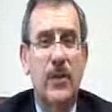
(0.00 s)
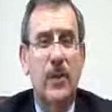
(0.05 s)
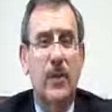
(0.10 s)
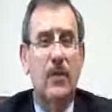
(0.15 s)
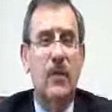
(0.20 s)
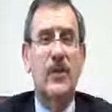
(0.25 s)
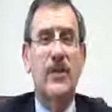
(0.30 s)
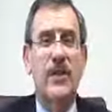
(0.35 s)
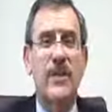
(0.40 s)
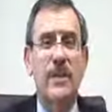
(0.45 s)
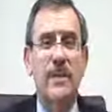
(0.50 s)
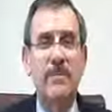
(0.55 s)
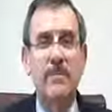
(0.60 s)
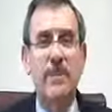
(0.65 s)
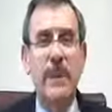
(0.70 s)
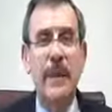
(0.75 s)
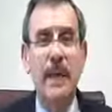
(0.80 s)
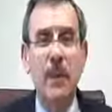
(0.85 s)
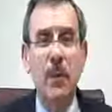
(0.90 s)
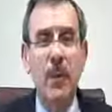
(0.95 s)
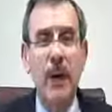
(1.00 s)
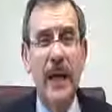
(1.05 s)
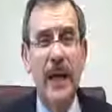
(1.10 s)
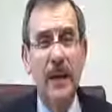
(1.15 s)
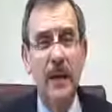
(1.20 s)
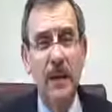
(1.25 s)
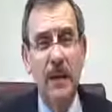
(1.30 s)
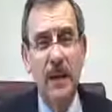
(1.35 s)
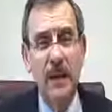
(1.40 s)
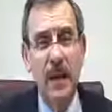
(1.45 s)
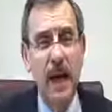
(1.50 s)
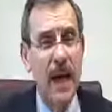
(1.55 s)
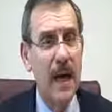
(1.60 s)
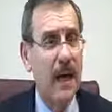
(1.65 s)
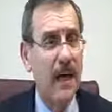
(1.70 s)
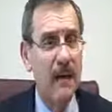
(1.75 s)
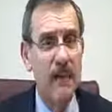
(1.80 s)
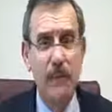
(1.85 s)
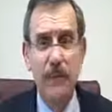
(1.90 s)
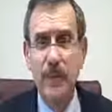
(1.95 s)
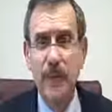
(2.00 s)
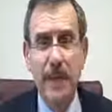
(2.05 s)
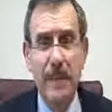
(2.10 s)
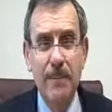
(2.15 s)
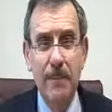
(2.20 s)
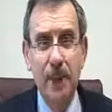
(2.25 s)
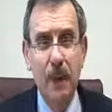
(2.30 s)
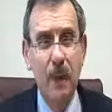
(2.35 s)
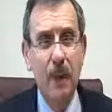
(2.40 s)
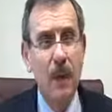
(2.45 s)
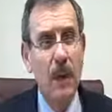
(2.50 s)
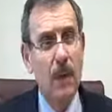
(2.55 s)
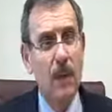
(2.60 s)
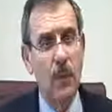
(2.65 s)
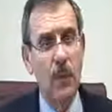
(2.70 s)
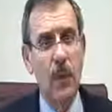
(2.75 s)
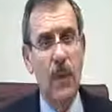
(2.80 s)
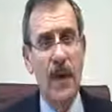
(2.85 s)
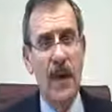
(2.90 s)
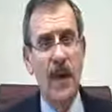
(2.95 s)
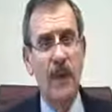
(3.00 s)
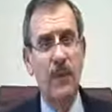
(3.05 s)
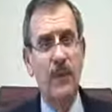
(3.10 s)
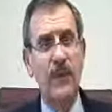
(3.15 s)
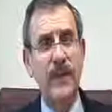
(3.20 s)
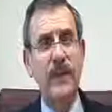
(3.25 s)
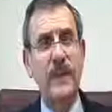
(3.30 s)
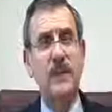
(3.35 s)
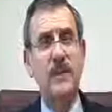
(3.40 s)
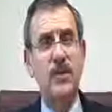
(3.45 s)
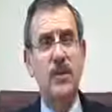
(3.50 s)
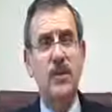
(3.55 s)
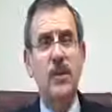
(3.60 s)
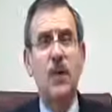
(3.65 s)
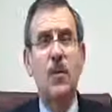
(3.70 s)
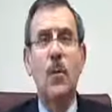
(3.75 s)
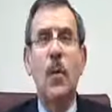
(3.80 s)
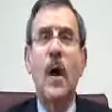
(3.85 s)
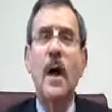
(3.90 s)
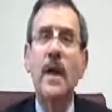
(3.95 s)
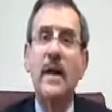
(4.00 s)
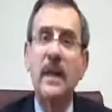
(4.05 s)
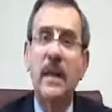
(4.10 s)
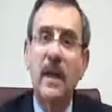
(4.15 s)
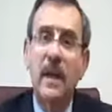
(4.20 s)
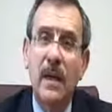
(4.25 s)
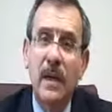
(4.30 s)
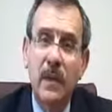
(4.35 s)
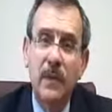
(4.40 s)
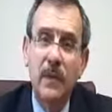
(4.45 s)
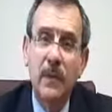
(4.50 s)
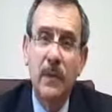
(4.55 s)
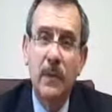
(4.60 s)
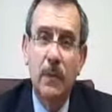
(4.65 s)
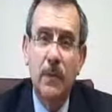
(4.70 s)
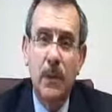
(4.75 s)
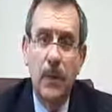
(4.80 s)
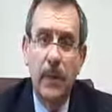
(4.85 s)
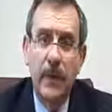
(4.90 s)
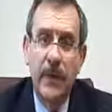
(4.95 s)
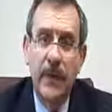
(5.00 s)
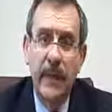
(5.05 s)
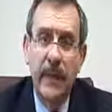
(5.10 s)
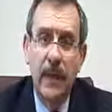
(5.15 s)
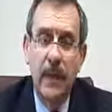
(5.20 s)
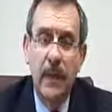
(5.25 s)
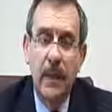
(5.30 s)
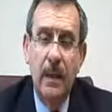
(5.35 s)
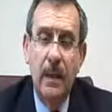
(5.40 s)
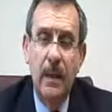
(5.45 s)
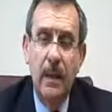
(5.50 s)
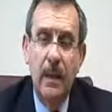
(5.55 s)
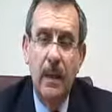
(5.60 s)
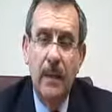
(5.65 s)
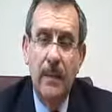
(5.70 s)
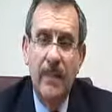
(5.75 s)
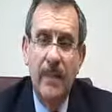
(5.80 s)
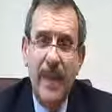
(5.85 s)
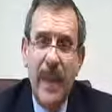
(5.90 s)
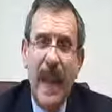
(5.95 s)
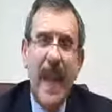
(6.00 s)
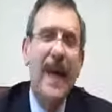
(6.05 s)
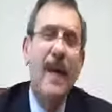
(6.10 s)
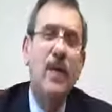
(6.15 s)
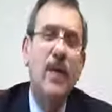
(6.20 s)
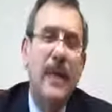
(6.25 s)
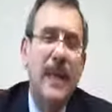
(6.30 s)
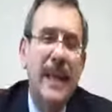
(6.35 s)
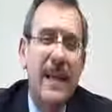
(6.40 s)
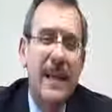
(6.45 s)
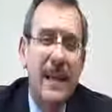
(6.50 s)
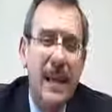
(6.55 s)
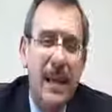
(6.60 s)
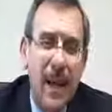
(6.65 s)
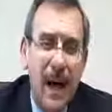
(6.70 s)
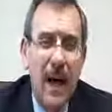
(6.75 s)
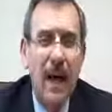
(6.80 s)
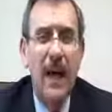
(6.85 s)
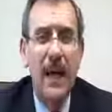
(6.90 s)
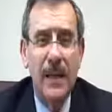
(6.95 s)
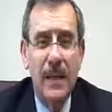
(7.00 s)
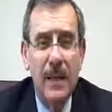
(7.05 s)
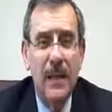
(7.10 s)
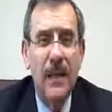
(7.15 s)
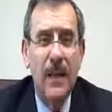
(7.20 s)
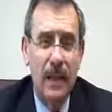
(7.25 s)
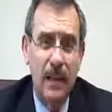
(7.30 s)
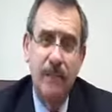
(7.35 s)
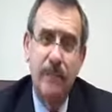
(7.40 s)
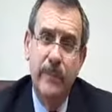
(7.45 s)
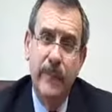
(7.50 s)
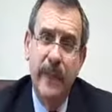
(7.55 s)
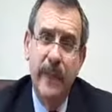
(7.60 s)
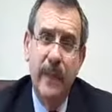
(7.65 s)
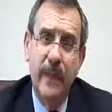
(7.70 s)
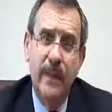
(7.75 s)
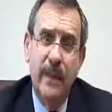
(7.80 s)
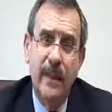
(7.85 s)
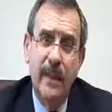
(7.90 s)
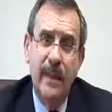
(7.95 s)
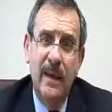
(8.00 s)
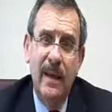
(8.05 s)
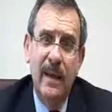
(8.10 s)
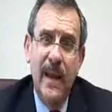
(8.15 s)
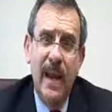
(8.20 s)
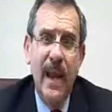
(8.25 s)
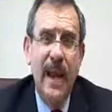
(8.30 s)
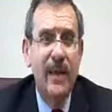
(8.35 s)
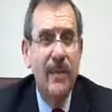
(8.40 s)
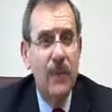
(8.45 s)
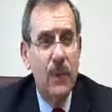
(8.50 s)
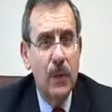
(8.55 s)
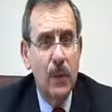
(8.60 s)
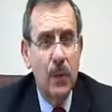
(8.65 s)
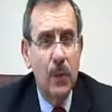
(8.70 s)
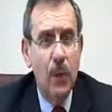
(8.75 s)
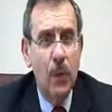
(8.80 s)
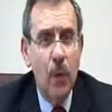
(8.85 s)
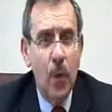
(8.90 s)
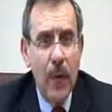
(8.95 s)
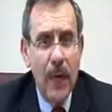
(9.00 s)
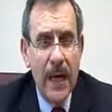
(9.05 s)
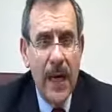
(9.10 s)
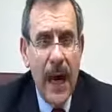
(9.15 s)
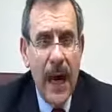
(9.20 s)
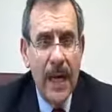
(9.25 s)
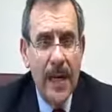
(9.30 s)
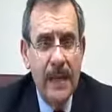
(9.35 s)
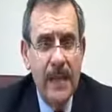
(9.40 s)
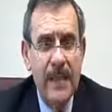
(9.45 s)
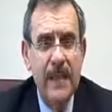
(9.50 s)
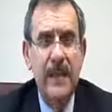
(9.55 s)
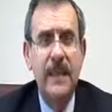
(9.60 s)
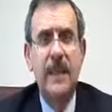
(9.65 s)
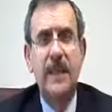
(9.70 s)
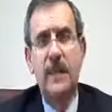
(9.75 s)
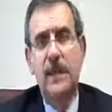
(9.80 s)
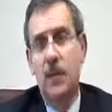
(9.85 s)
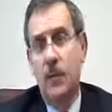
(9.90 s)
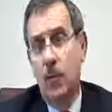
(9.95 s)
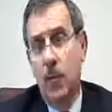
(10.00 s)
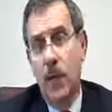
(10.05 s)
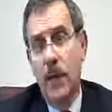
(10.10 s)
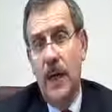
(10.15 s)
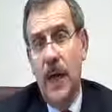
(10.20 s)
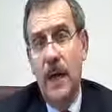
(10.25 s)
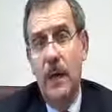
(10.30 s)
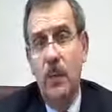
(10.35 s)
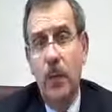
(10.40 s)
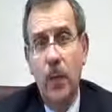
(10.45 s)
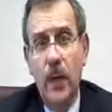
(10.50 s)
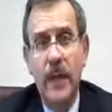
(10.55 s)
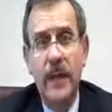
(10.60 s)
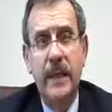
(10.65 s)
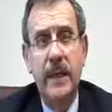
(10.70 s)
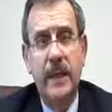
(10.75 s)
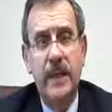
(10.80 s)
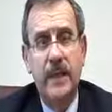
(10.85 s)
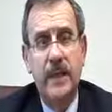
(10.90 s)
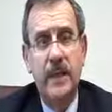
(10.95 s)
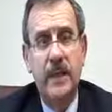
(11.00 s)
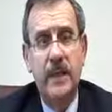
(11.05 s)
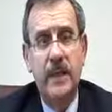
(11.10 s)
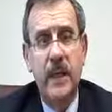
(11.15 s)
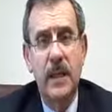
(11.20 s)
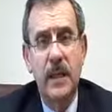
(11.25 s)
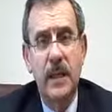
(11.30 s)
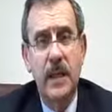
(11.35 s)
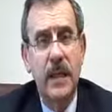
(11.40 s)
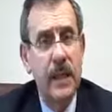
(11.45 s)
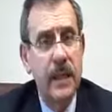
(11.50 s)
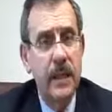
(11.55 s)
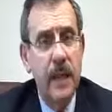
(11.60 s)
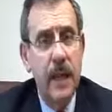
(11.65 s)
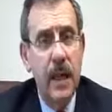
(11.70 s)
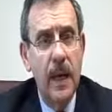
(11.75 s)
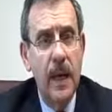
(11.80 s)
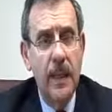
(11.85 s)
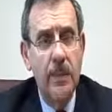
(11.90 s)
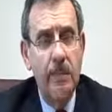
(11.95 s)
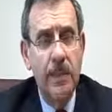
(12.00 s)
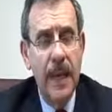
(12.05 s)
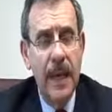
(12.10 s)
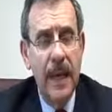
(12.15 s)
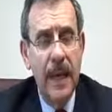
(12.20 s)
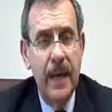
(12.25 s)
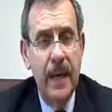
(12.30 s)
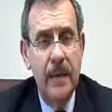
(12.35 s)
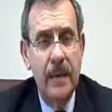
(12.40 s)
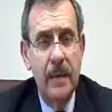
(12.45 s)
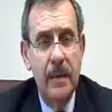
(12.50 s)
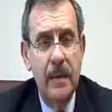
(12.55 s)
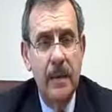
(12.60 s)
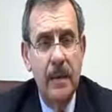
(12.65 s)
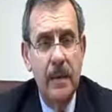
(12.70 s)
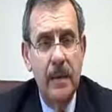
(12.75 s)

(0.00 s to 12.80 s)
to church and be around a lot of people when I feel so uncomfortable there? How can God love me after what I did or what I witnessed in combat?